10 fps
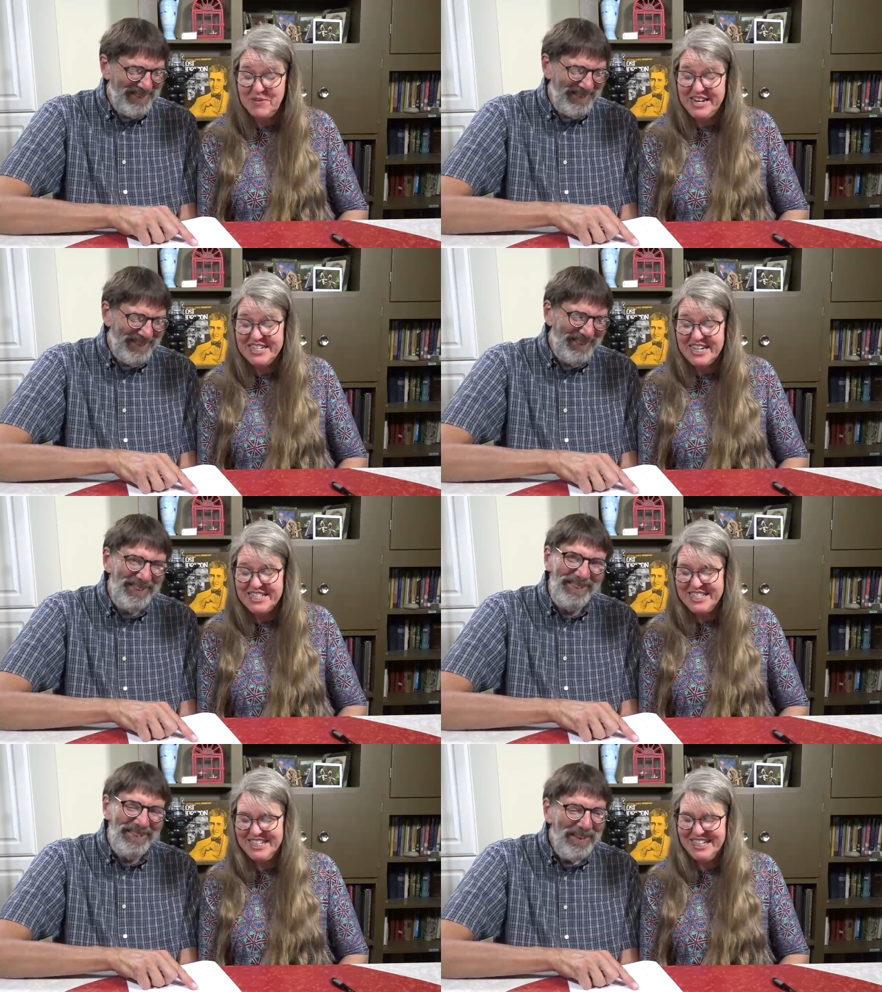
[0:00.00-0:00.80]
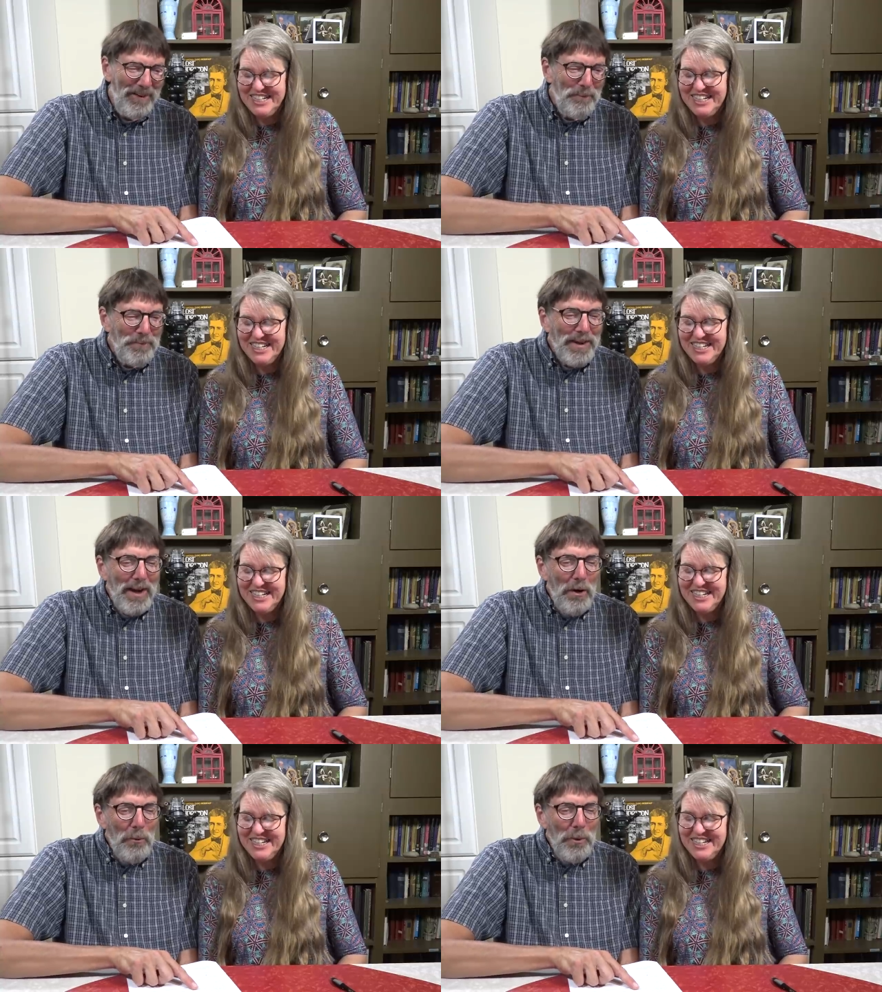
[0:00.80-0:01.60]
Speaker 1: but he does.
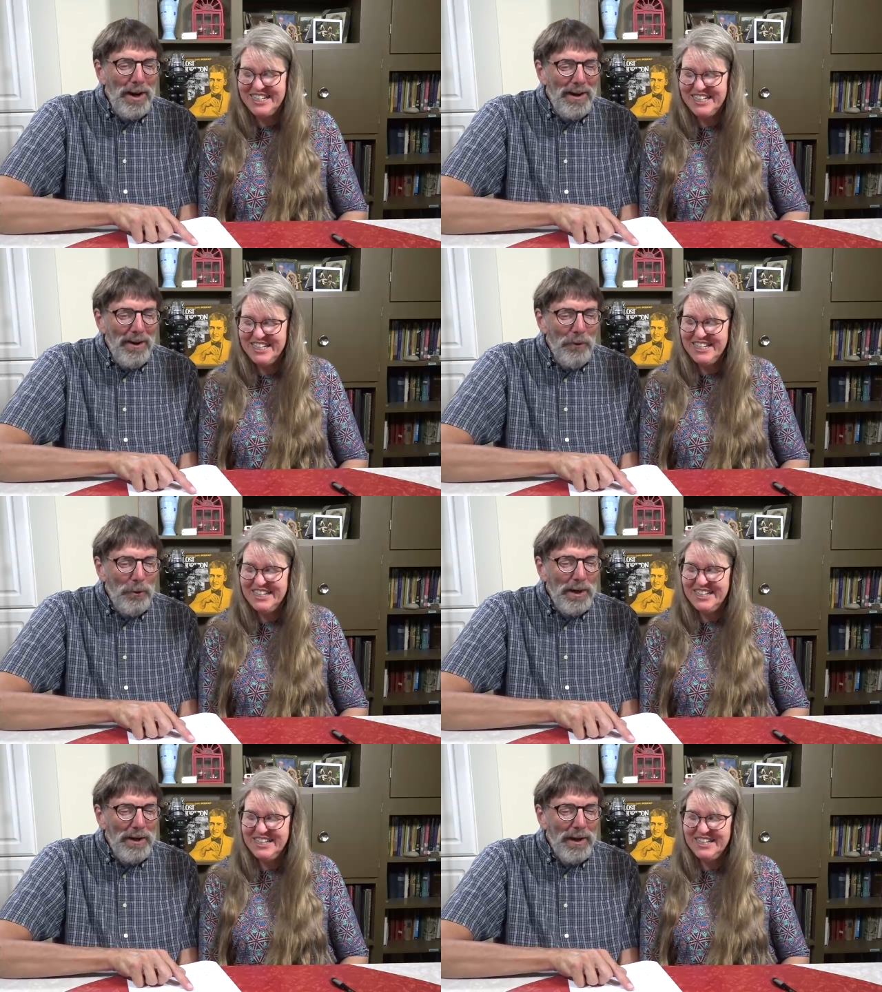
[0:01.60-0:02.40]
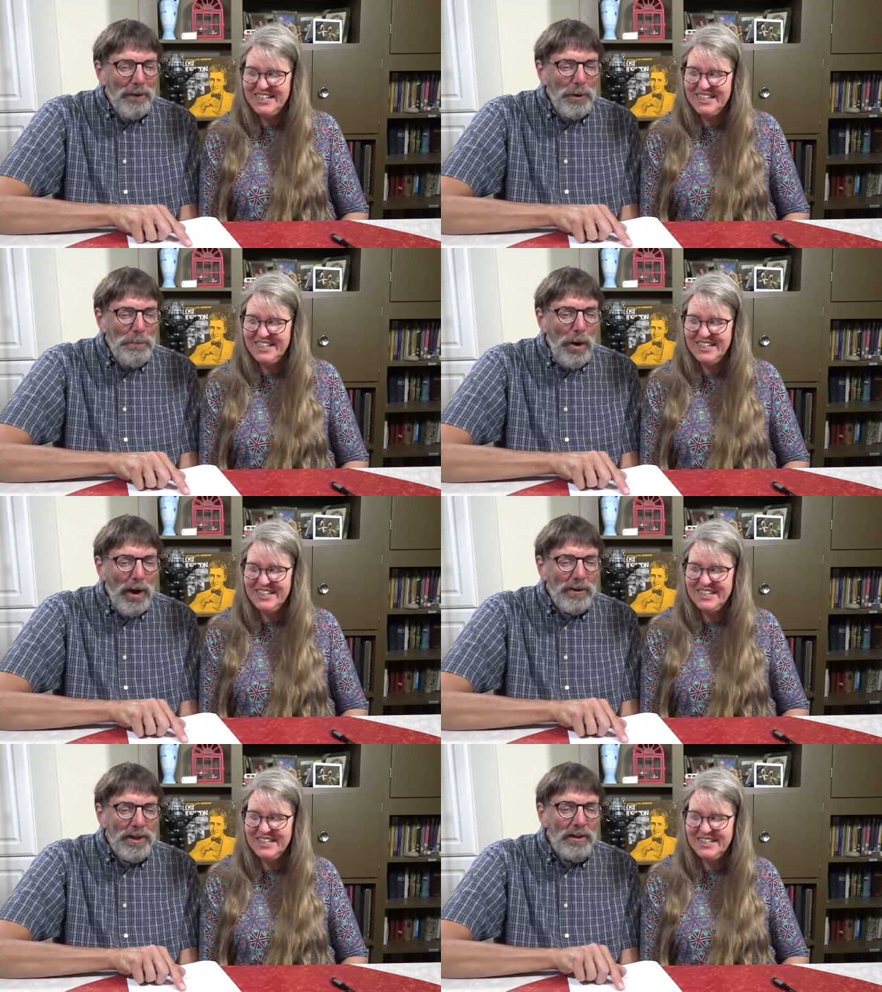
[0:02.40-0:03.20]
Speaker 2: We
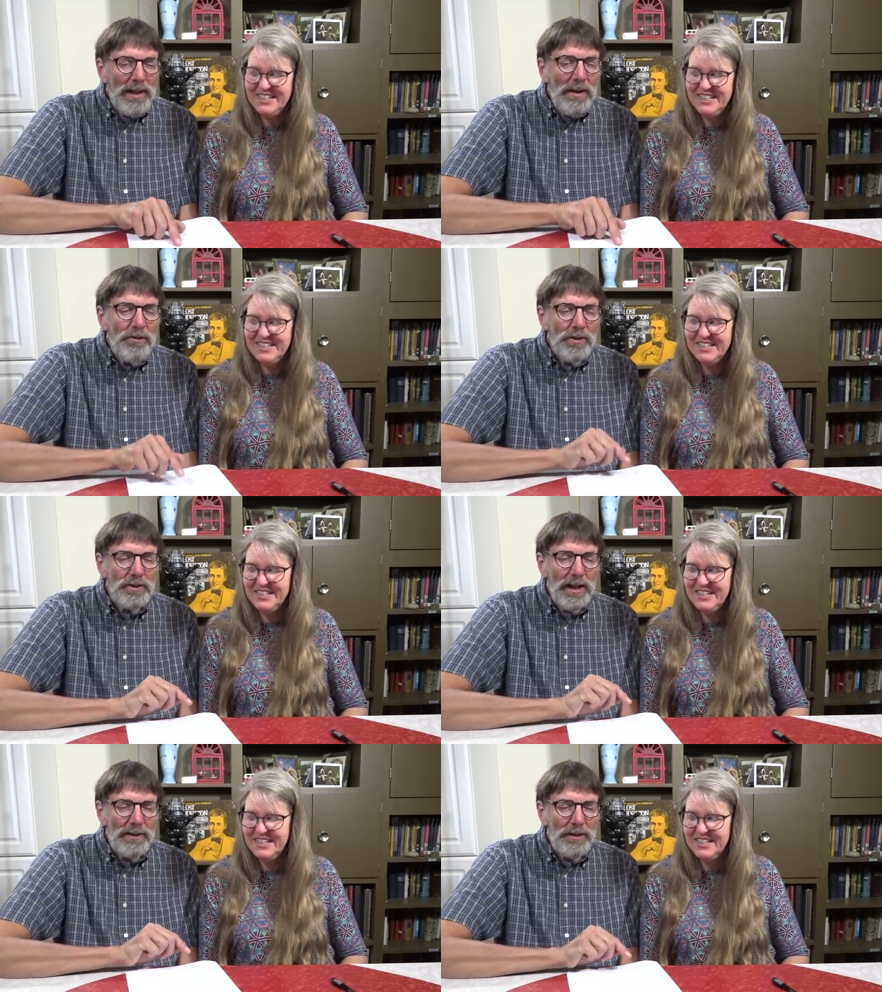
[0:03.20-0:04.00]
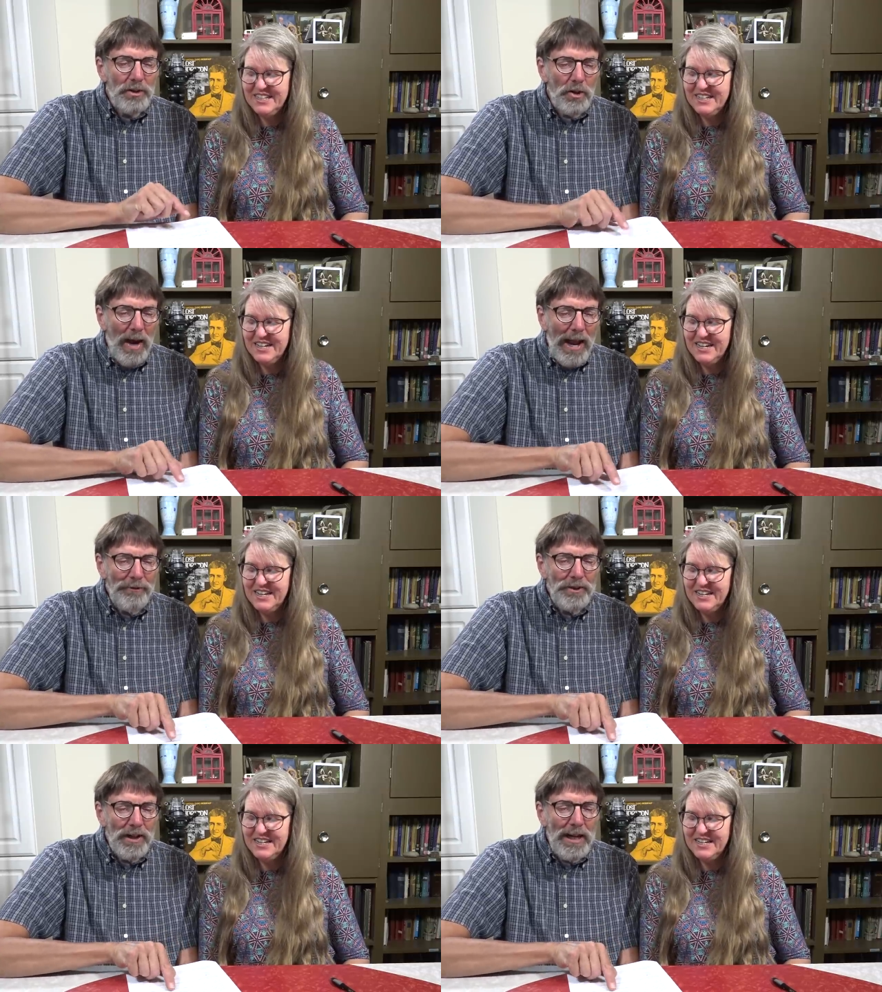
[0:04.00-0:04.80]
bought a little insulated
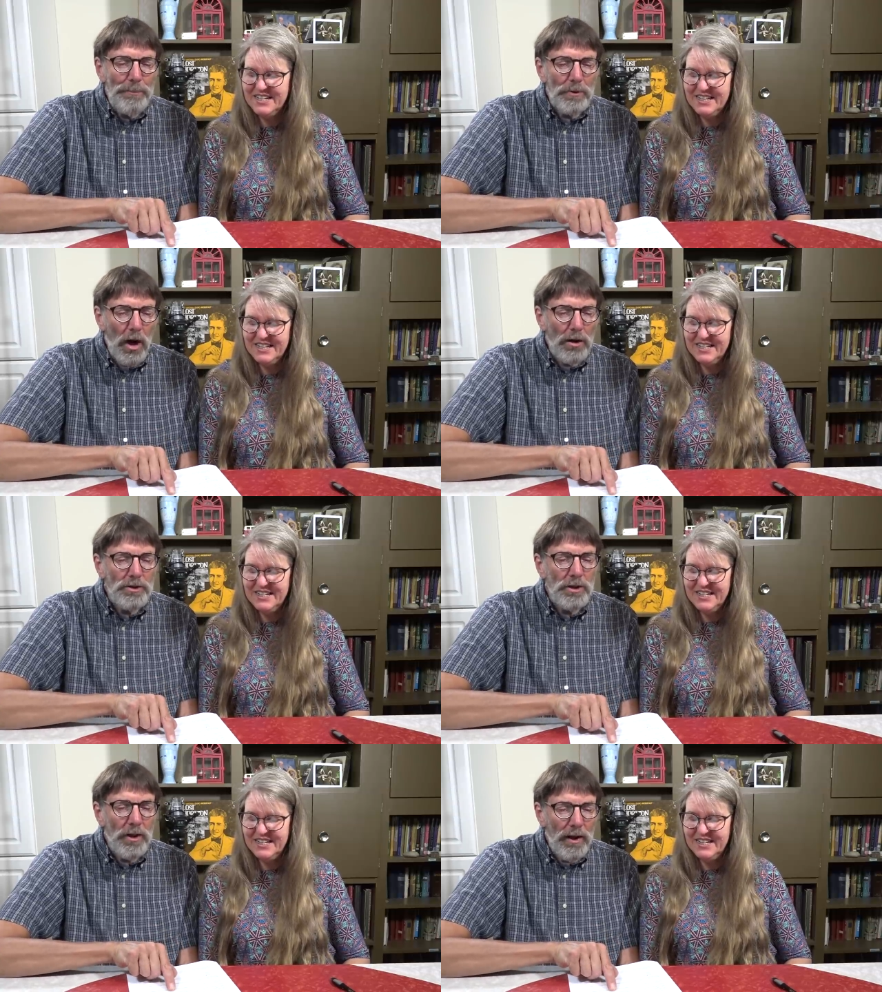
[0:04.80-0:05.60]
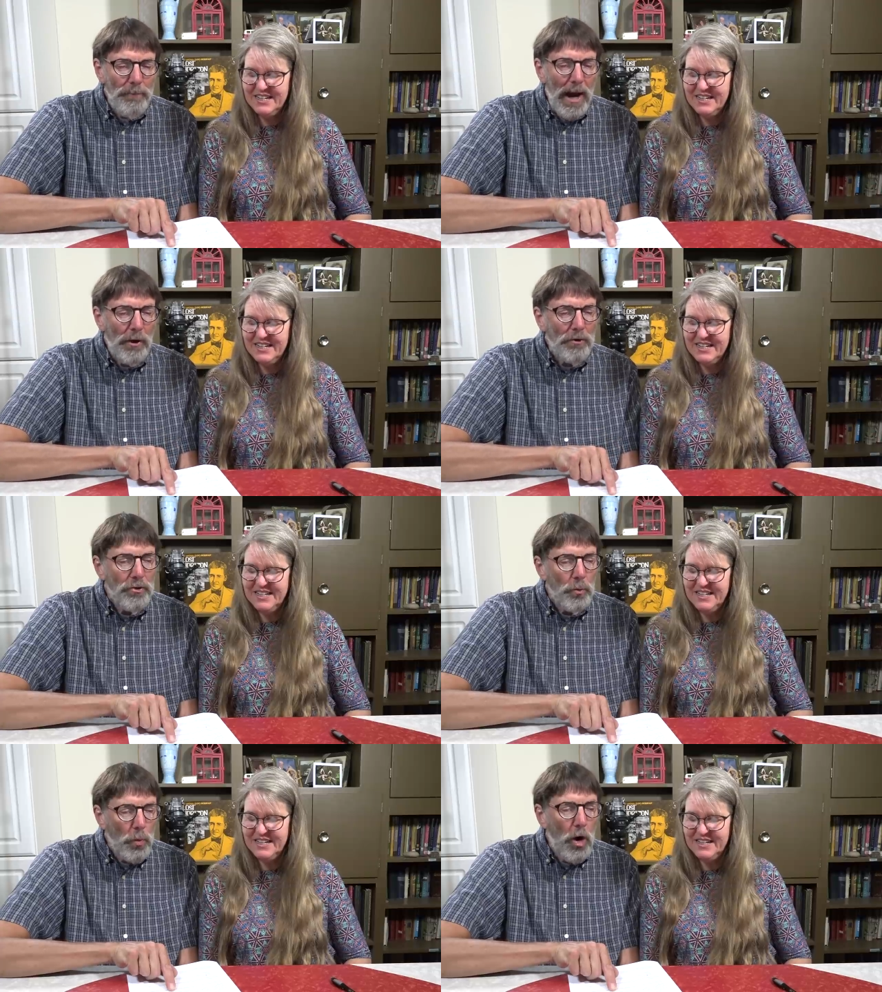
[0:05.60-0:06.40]
carafe to keep larger
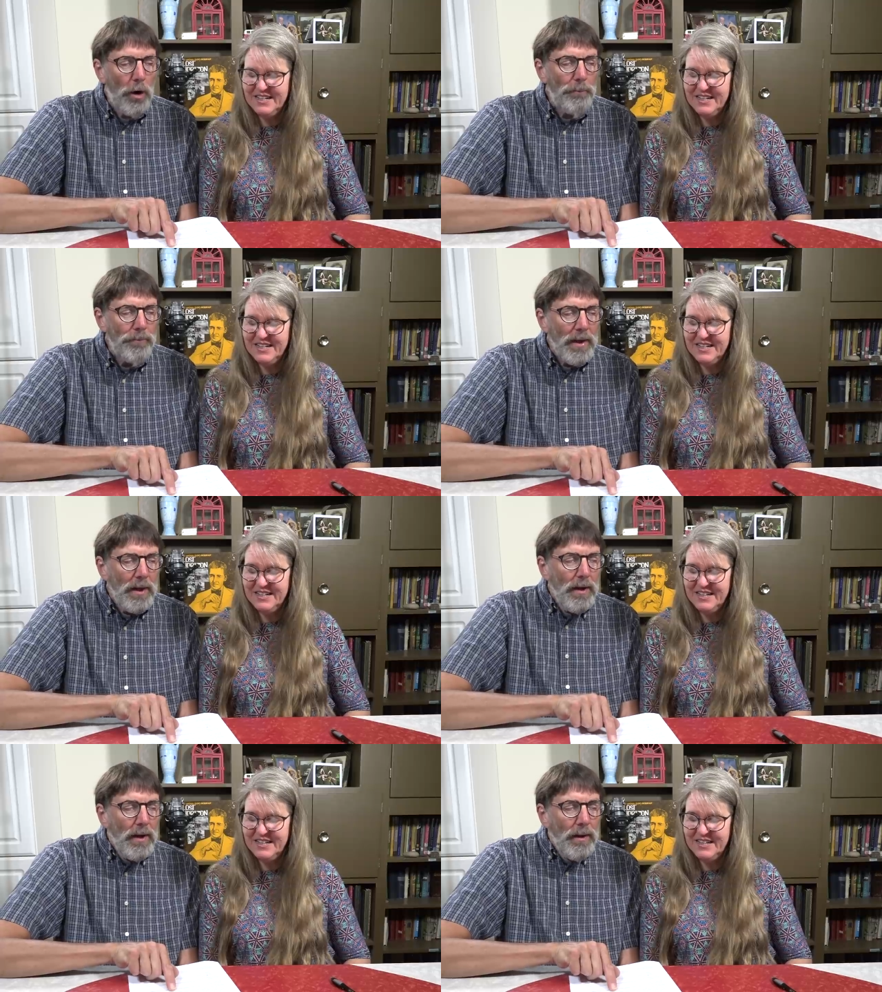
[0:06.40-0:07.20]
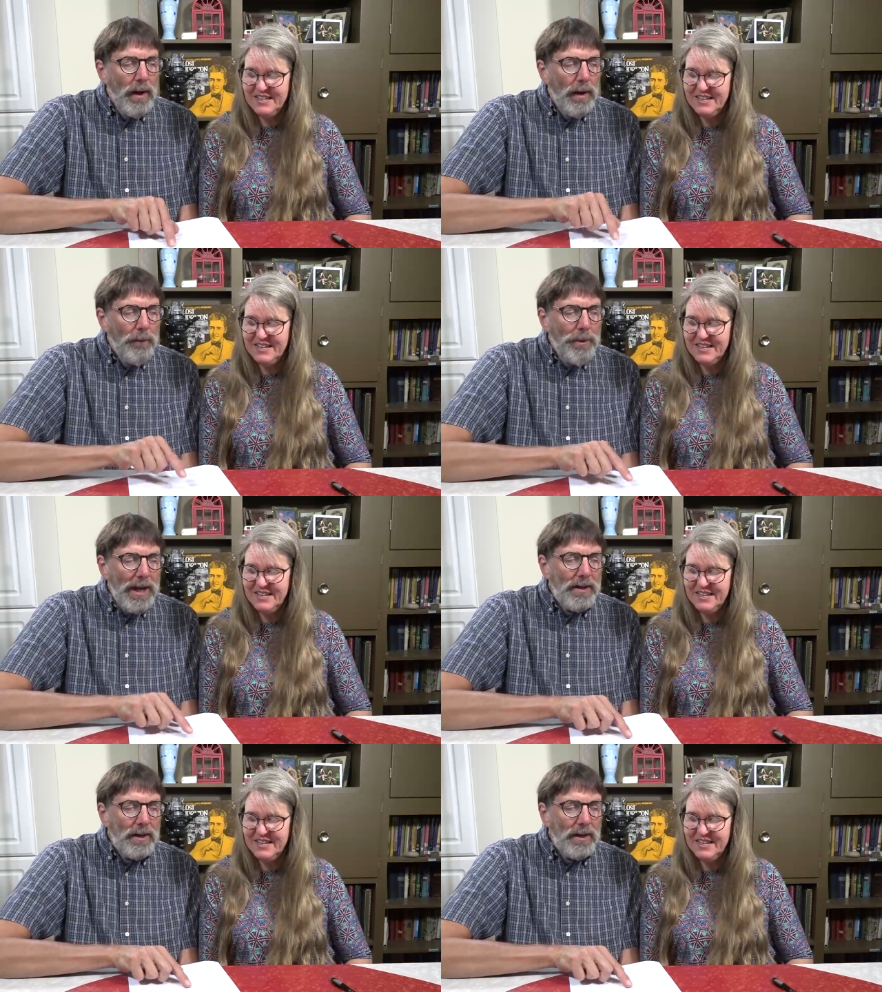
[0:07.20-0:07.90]
amounts warm. Paid a